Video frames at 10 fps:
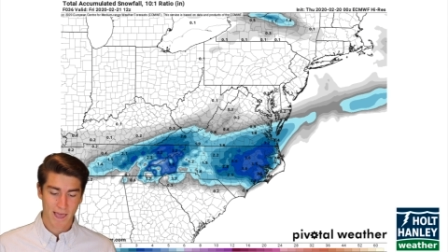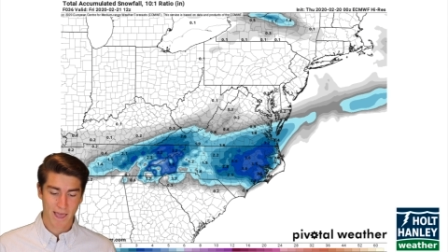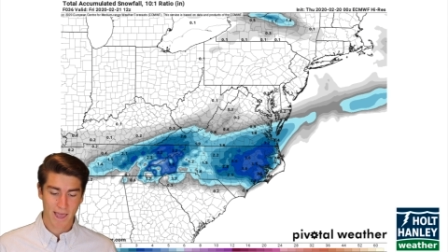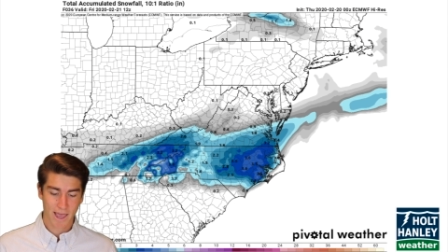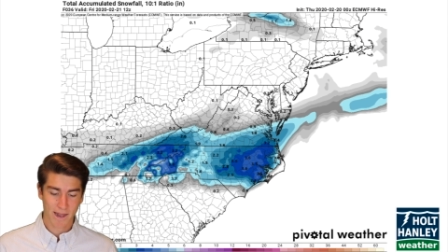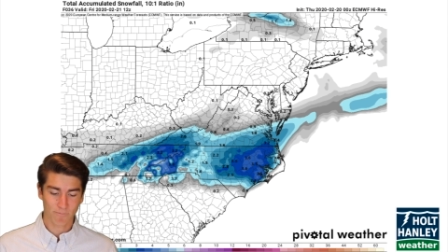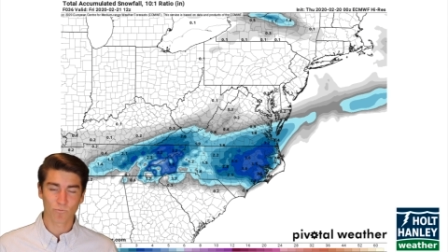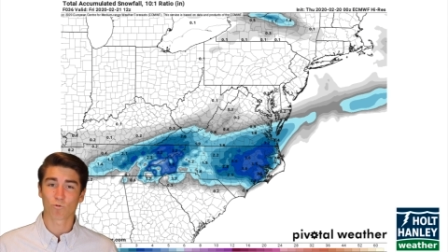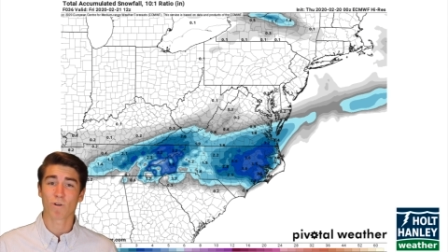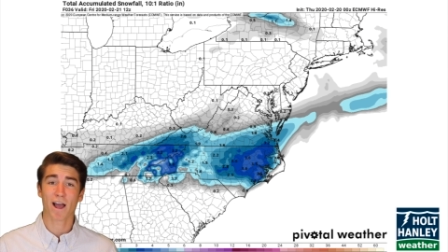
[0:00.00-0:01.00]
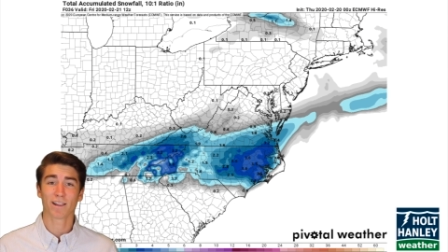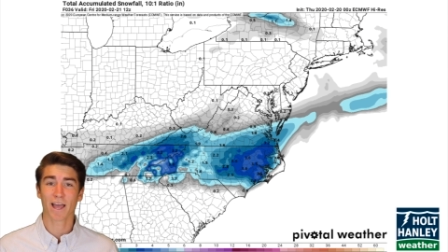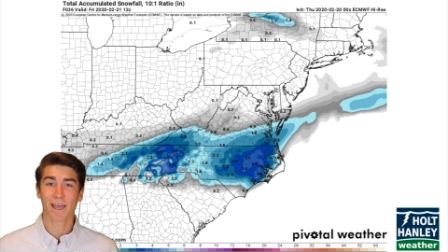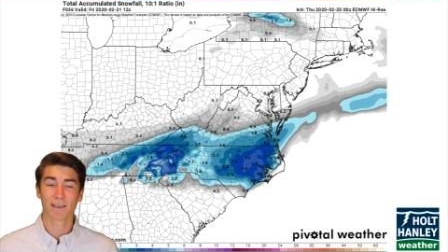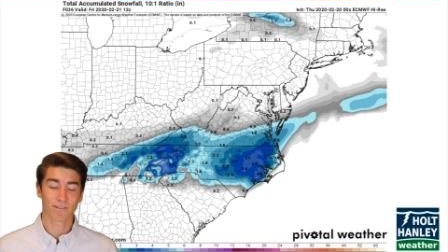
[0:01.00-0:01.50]
And
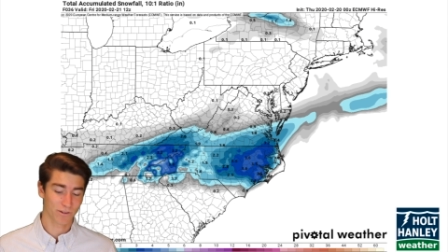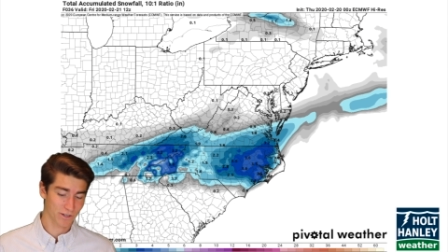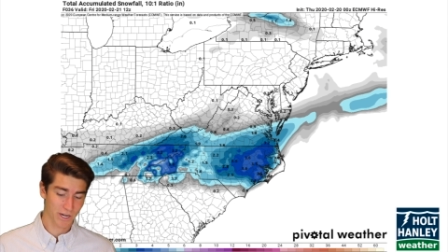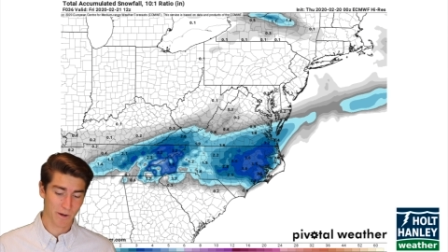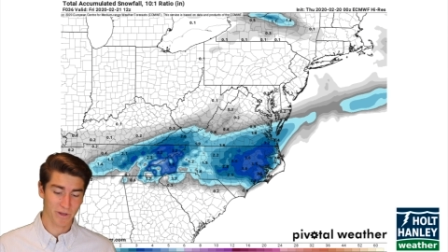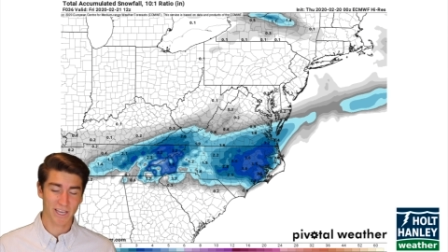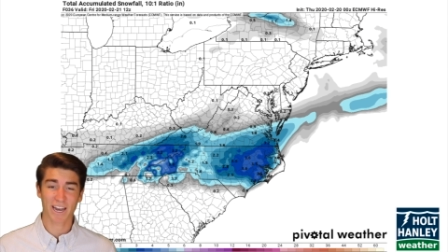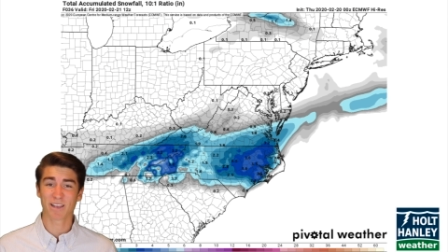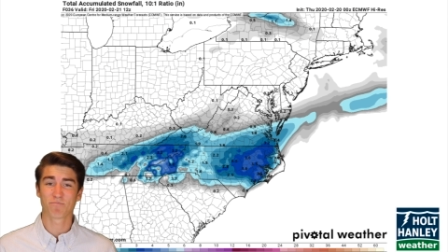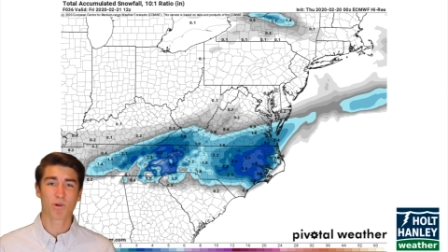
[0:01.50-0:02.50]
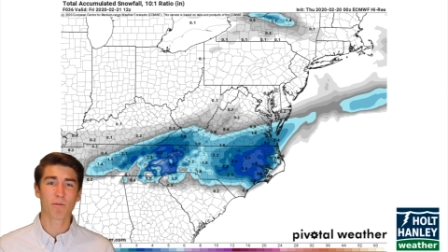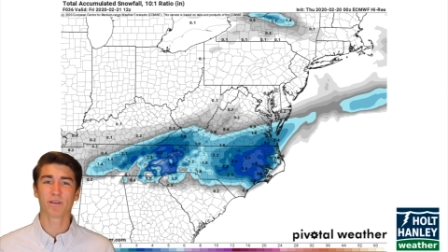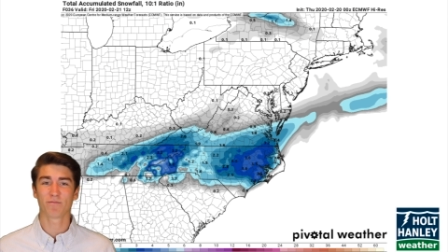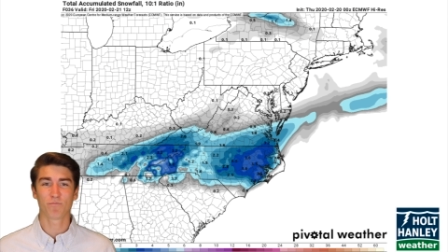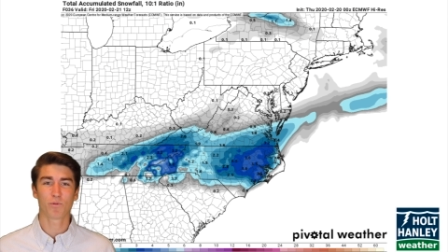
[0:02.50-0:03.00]
Raleigh, you're going to be getting
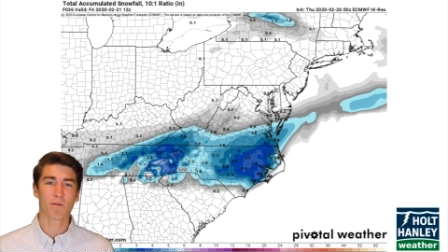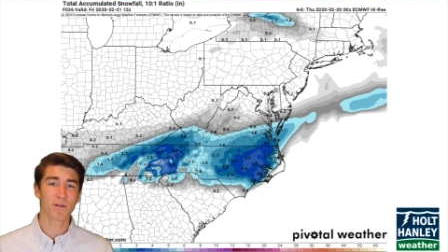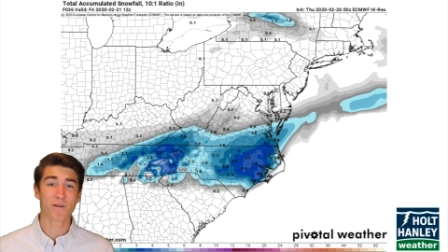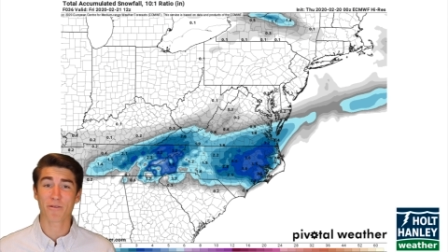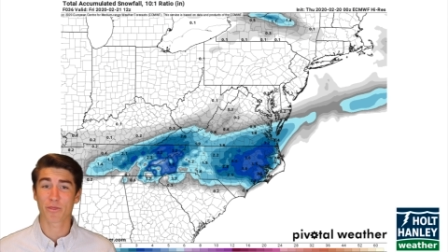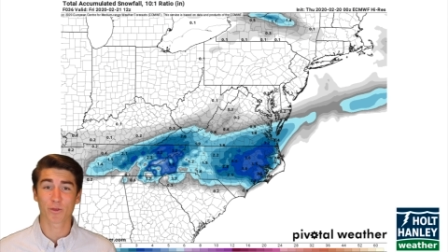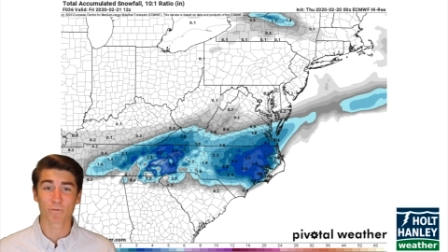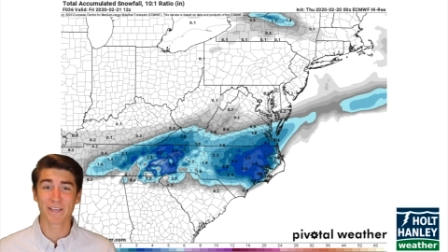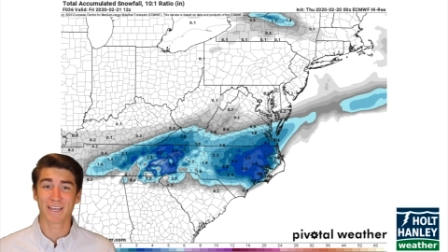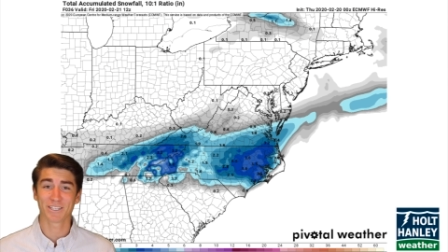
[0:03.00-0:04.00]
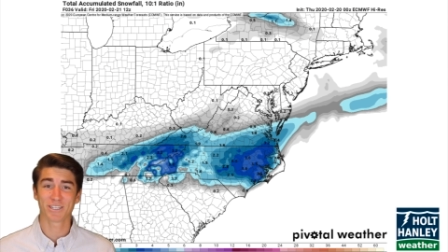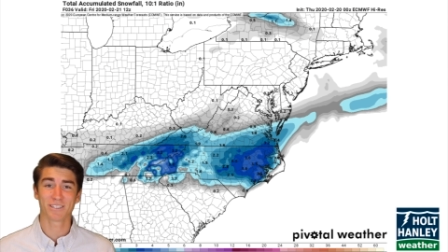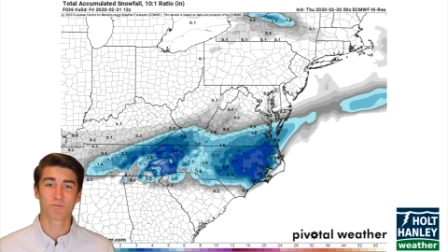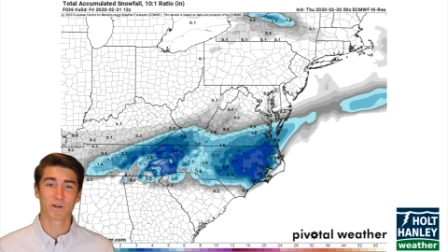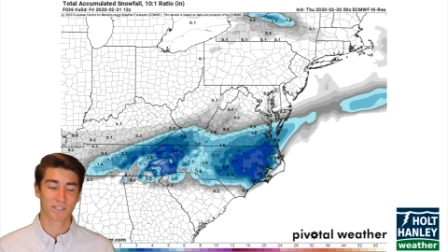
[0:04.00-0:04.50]
probably, probably around 3
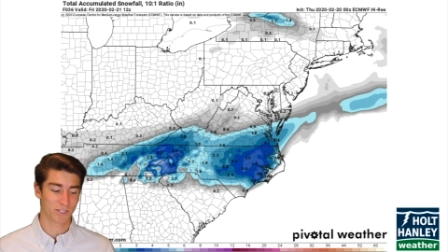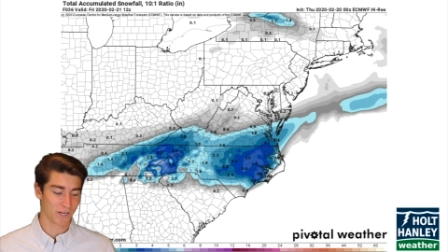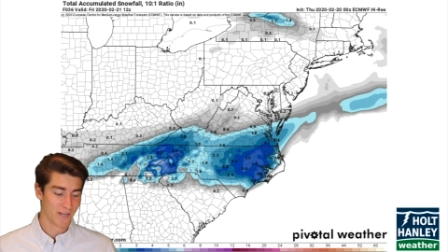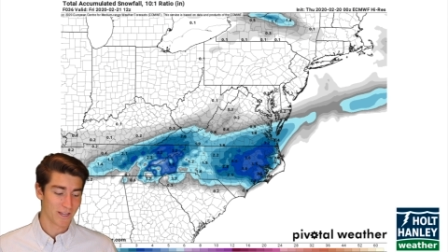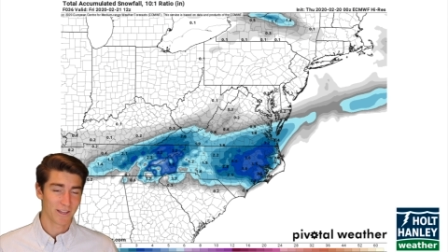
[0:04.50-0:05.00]
inches, which